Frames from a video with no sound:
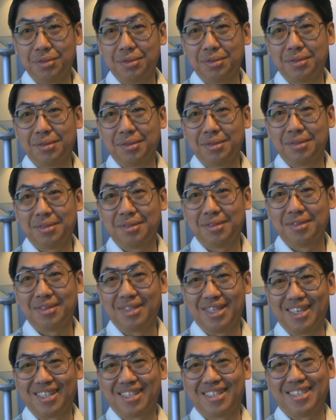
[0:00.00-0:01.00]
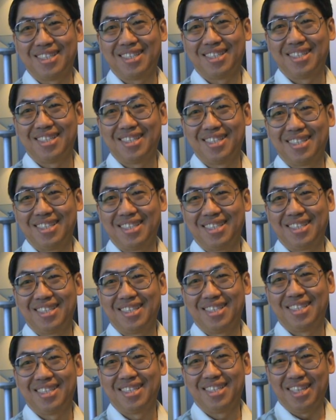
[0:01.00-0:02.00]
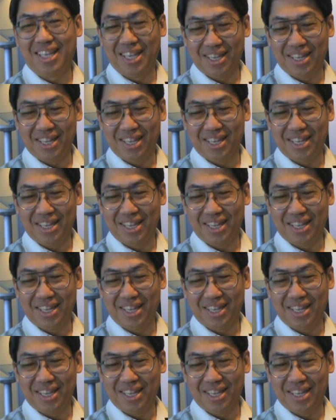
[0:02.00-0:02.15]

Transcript: Okay, yes. And that's where we find everything for